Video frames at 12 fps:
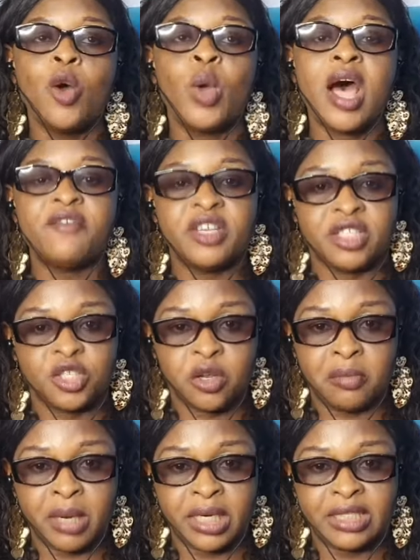we have a
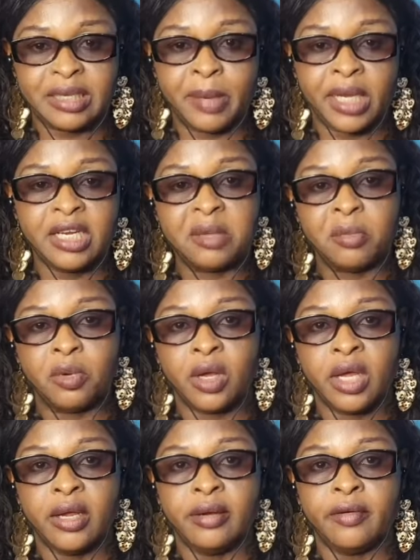station manager by name
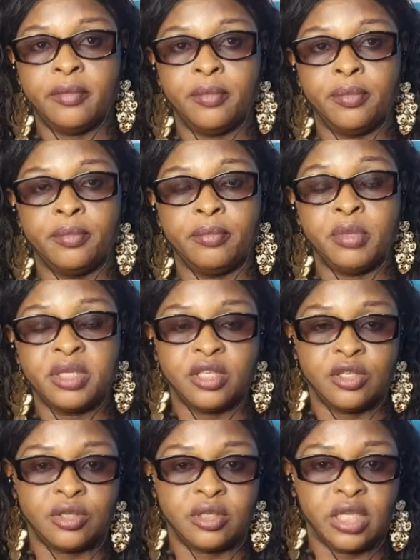
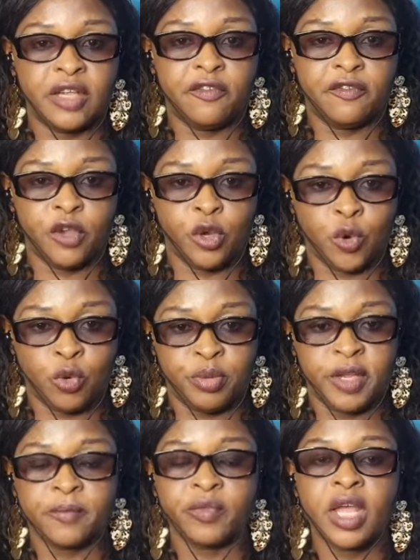Mrs. Ifi
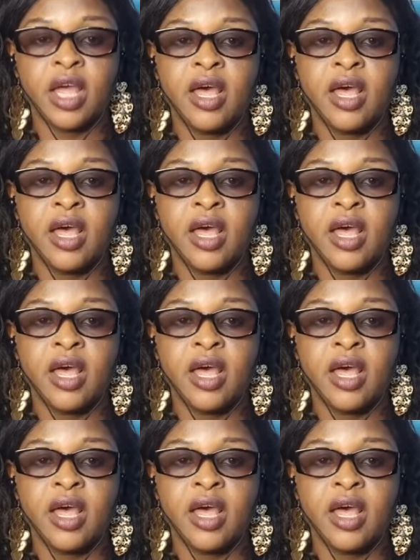Obi.